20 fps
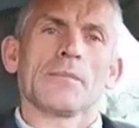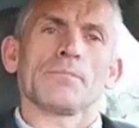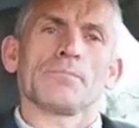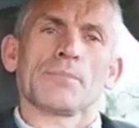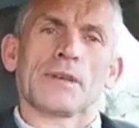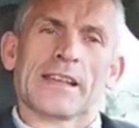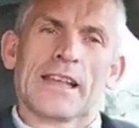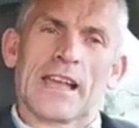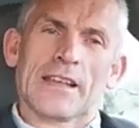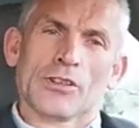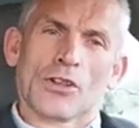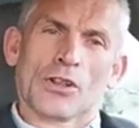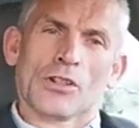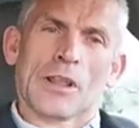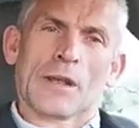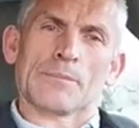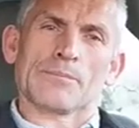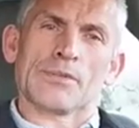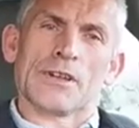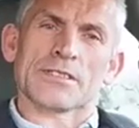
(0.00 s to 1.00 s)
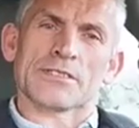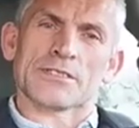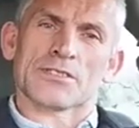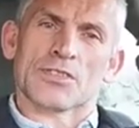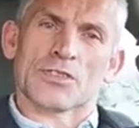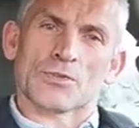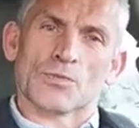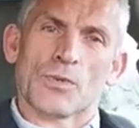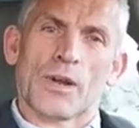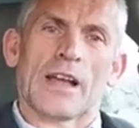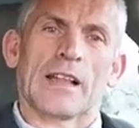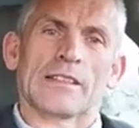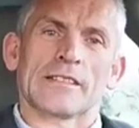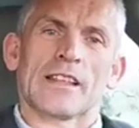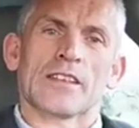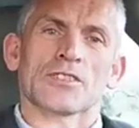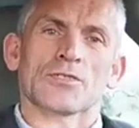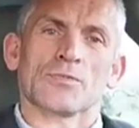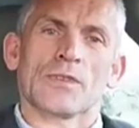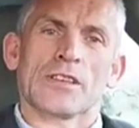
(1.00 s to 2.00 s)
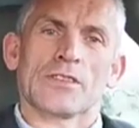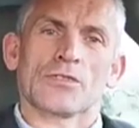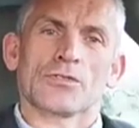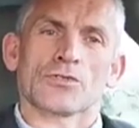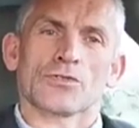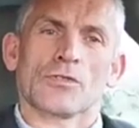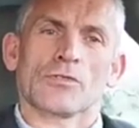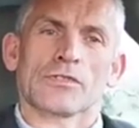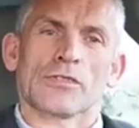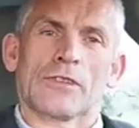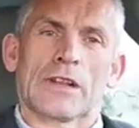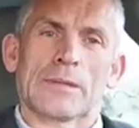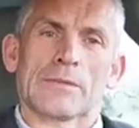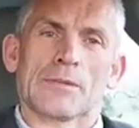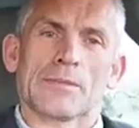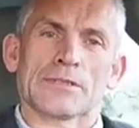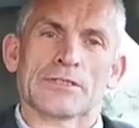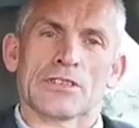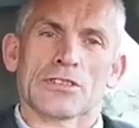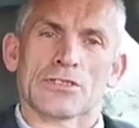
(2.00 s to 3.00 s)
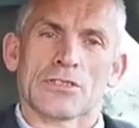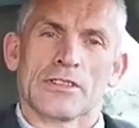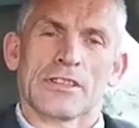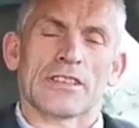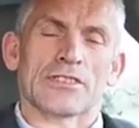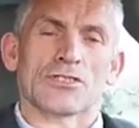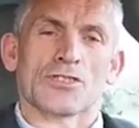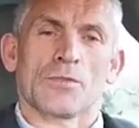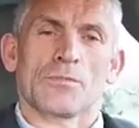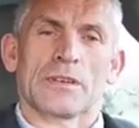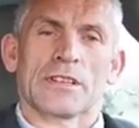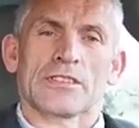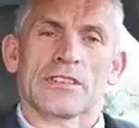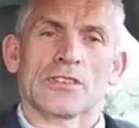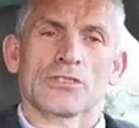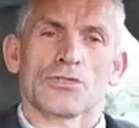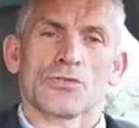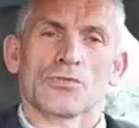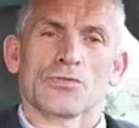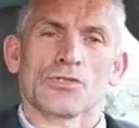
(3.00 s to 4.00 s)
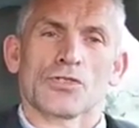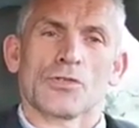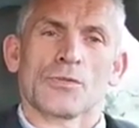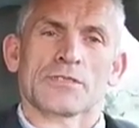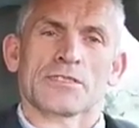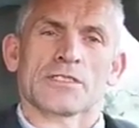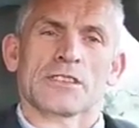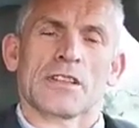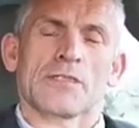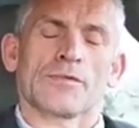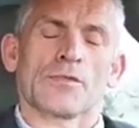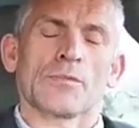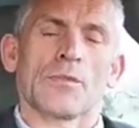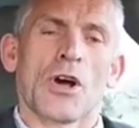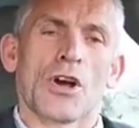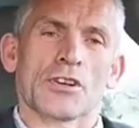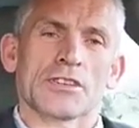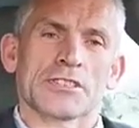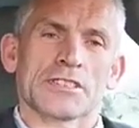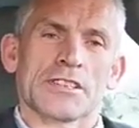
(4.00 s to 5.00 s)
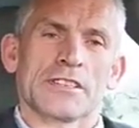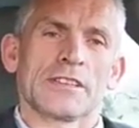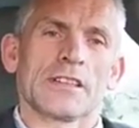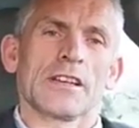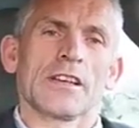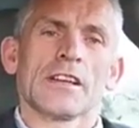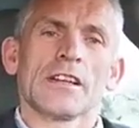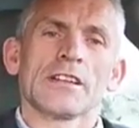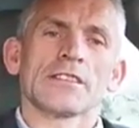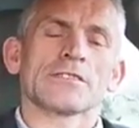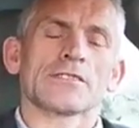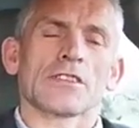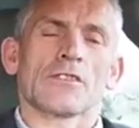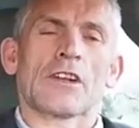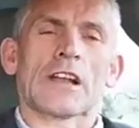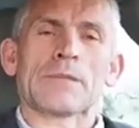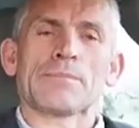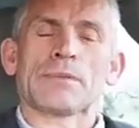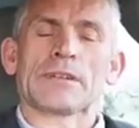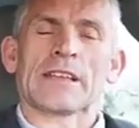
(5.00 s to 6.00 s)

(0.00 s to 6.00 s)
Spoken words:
but get an online presence as well. And that's where you sort of develop your business. And there's so many things you can do, as I said, for marketing, to develop